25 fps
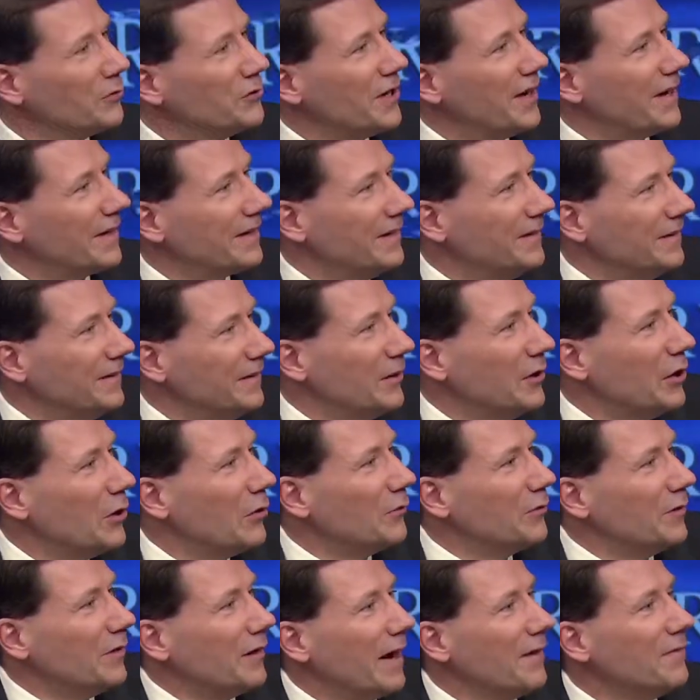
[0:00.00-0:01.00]
Jackie,
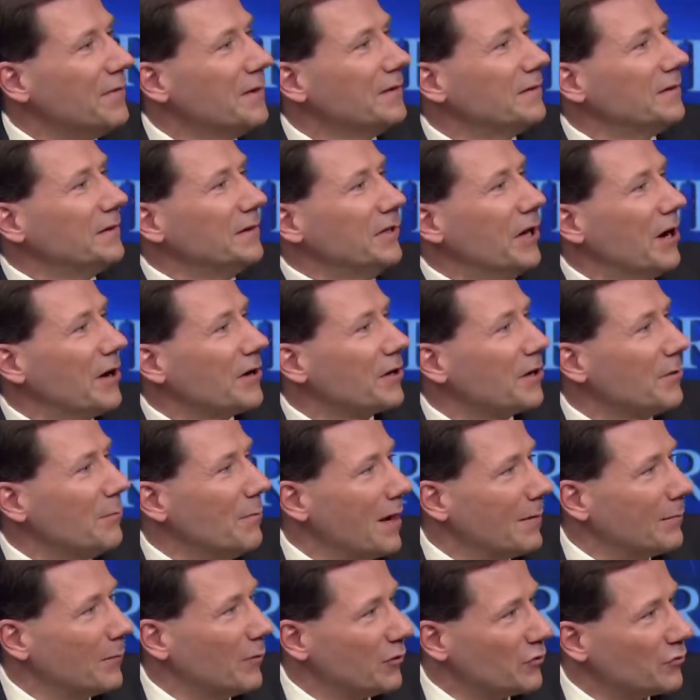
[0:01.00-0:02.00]
I think the younger
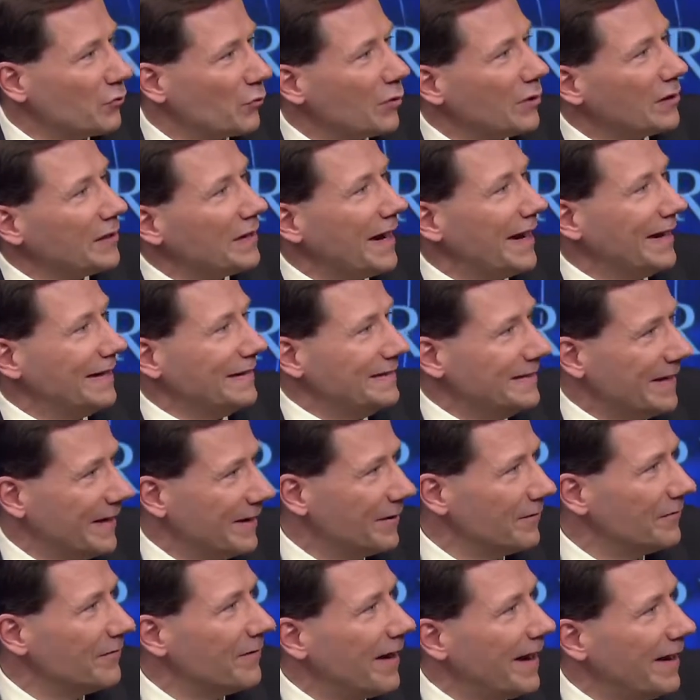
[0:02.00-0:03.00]
members really
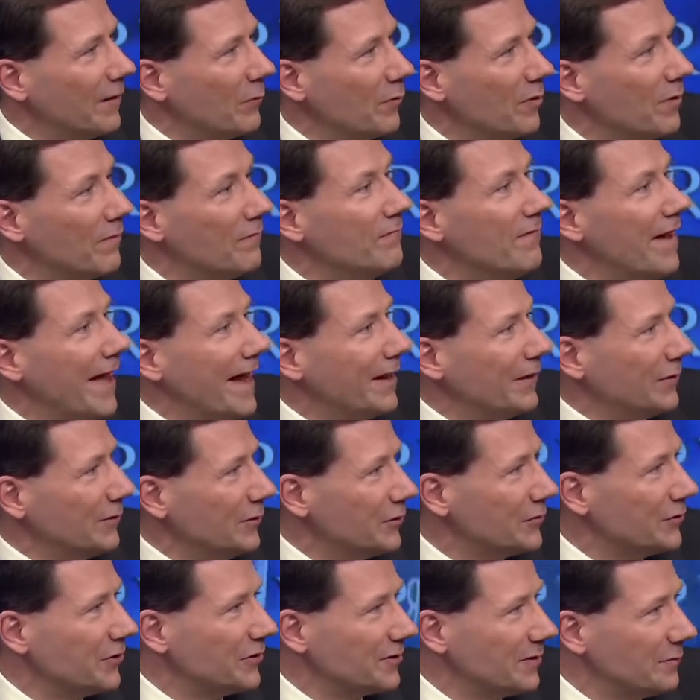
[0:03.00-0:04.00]
identify with the
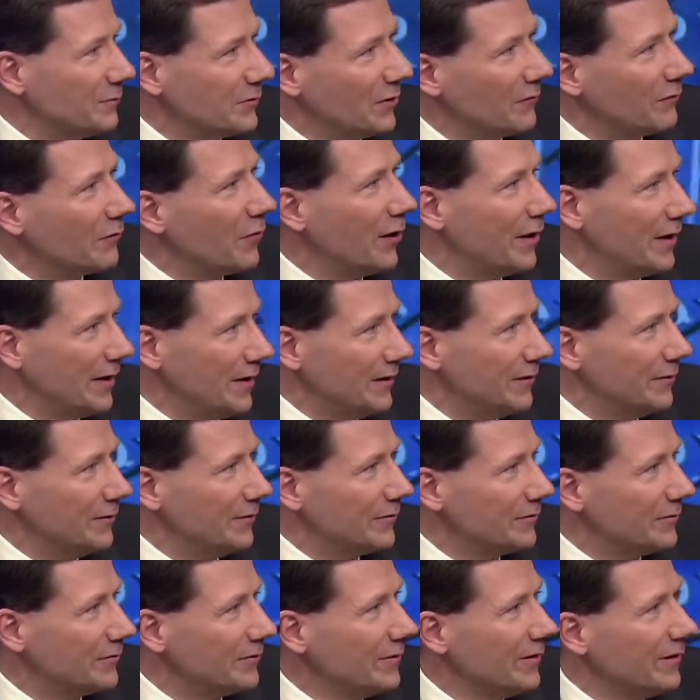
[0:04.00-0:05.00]
value systems of credit
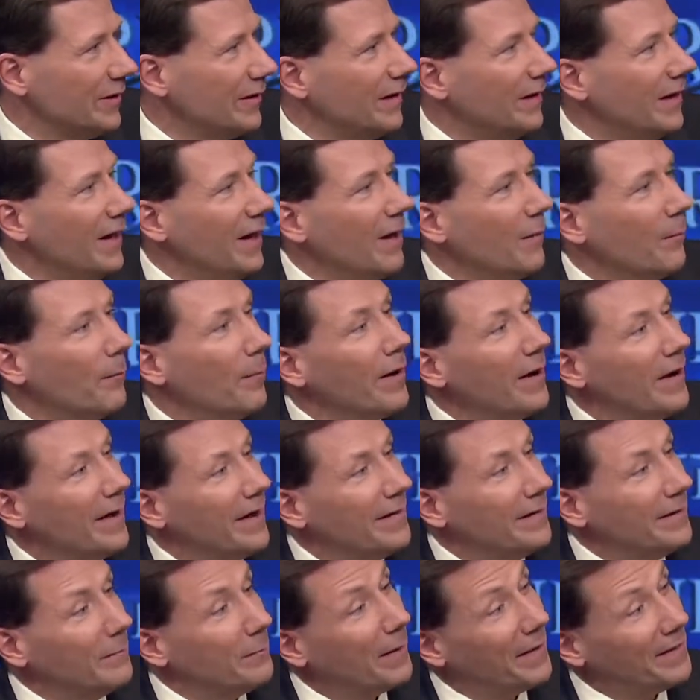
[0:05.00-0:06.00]
unions.
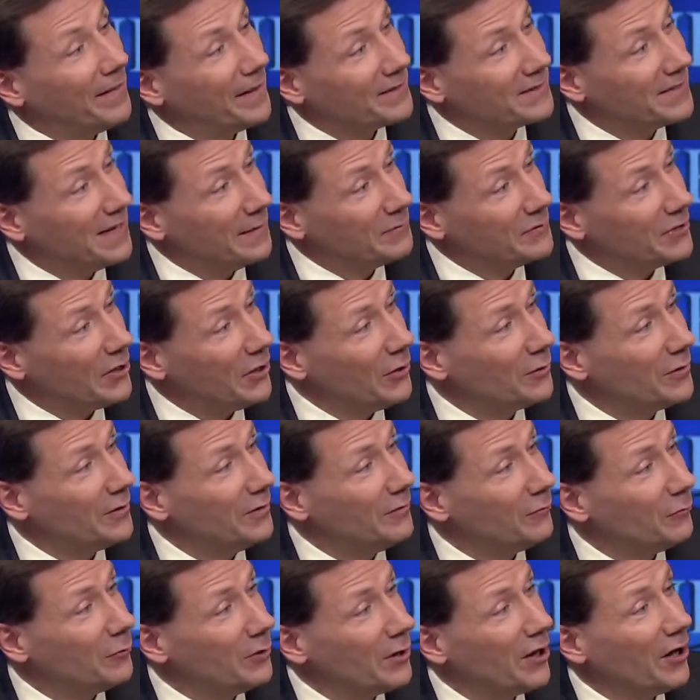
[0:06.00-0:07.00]
But by that same
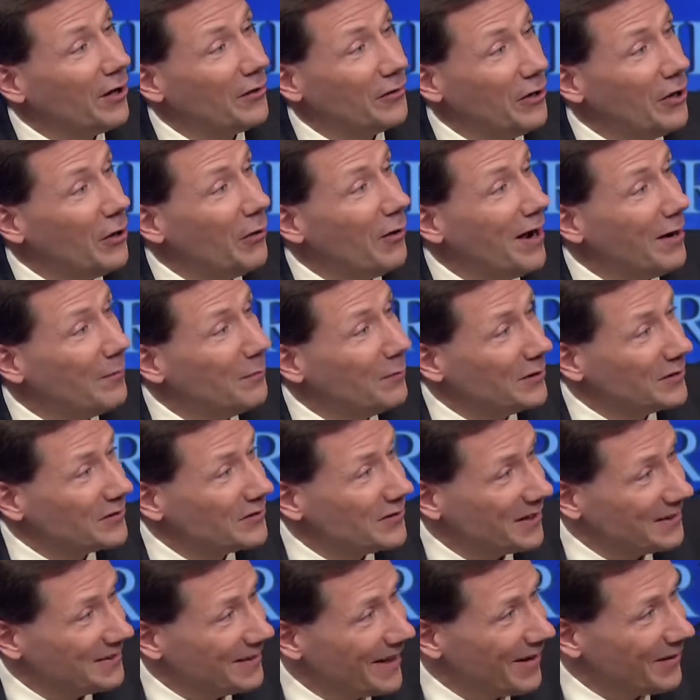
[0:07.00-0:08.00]
token, we all know how much
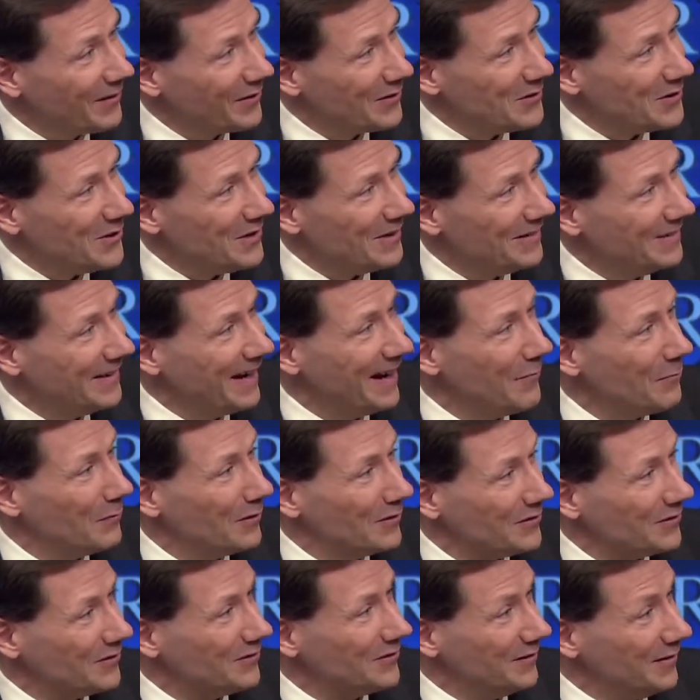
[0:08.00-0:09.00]
the
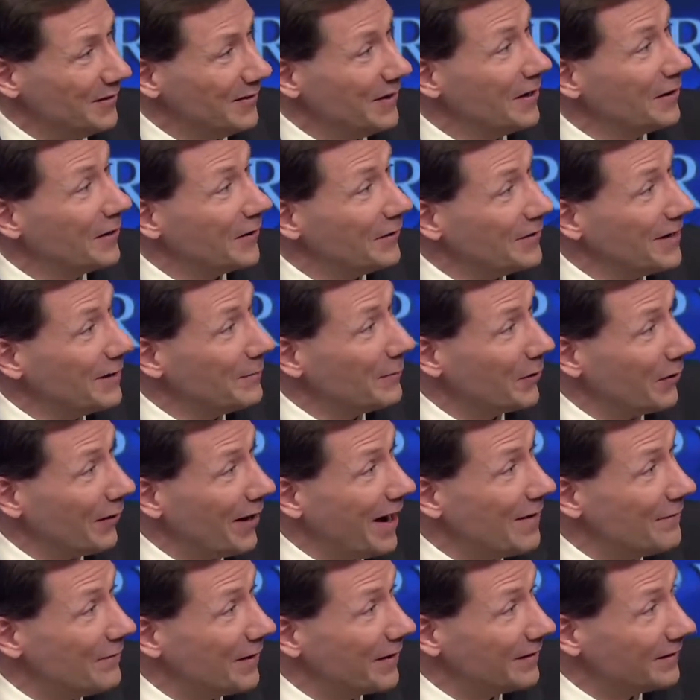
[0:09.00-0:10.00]
younger
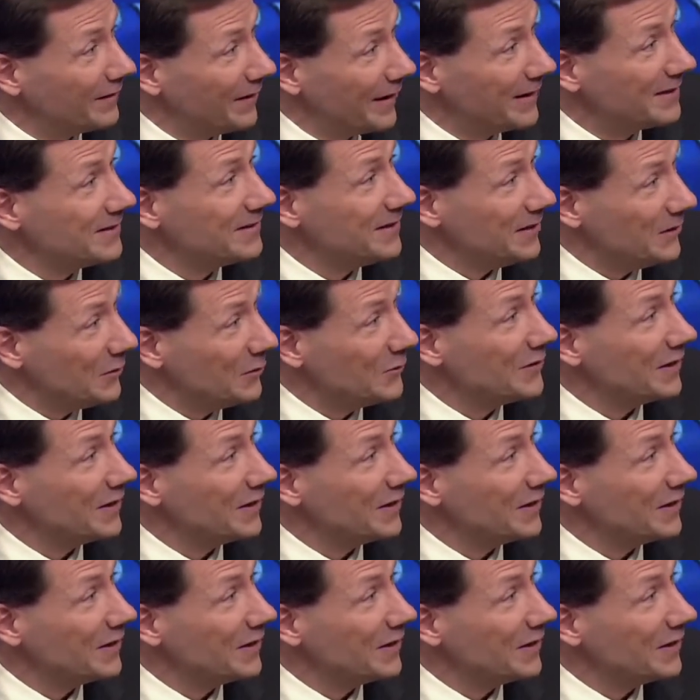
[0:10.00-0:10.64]
demographic likes to use